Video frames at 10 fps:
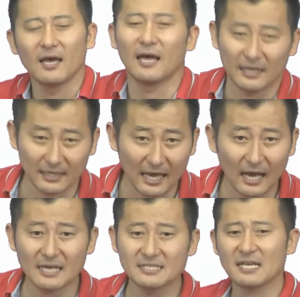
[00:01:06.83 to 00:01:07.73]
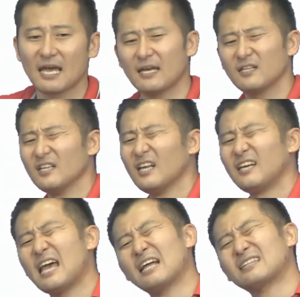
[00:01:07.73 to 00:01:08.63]
And I say,
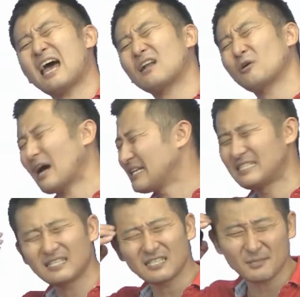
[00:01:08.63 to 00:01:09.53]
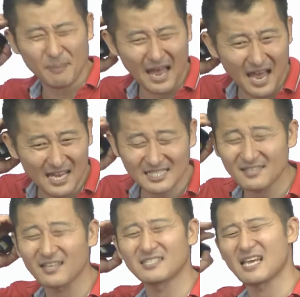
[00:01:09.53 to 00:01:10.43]
yeah, Taro, I didn't pass
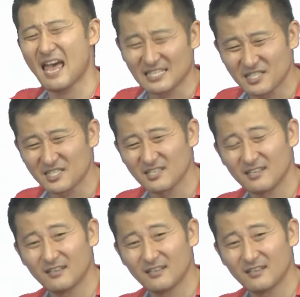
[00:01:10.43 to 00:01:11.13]
the test.